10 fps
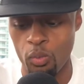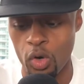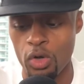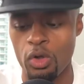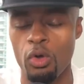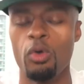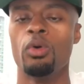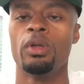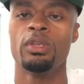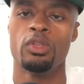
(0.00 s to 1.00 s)
Work
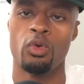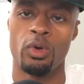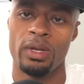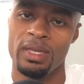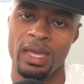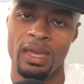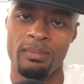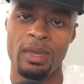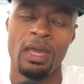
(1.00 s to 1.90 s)
on Your Game.